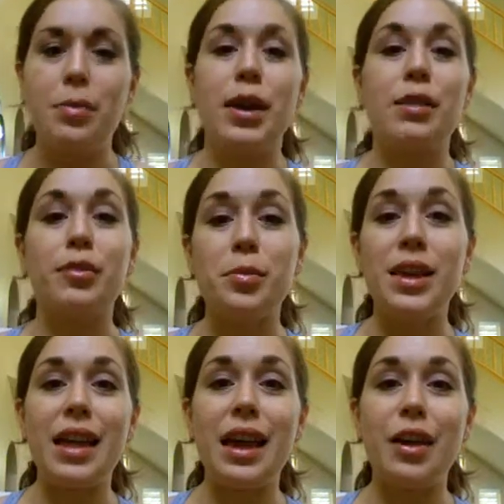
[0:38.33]
And for me,
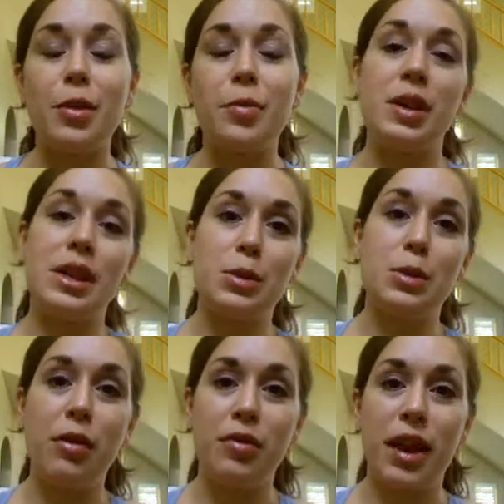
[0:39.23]
that cookbook is
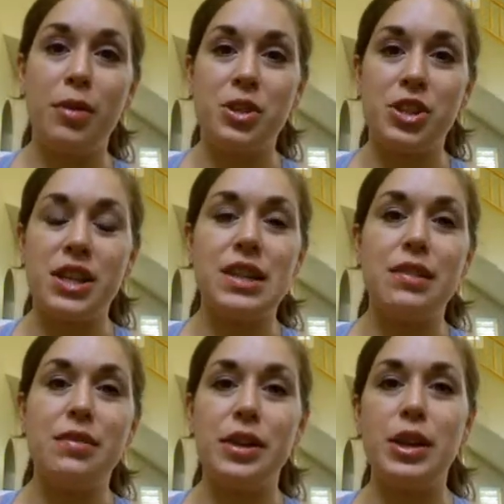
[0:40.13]
Well Fed, which I did a
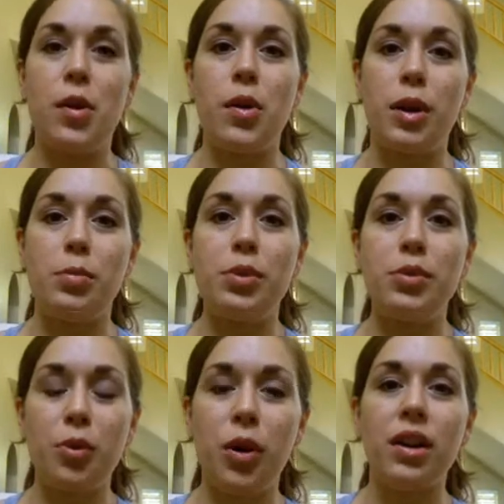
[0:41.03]
video on
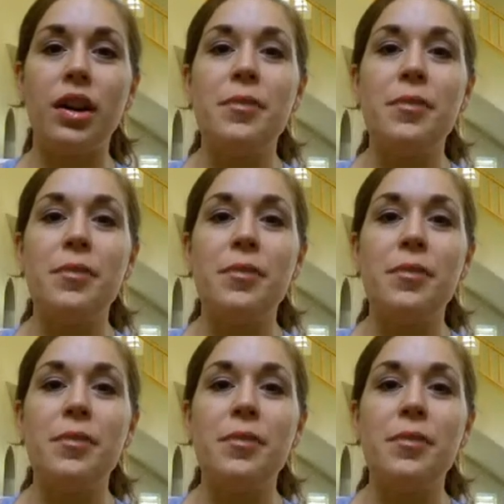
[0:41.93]
before.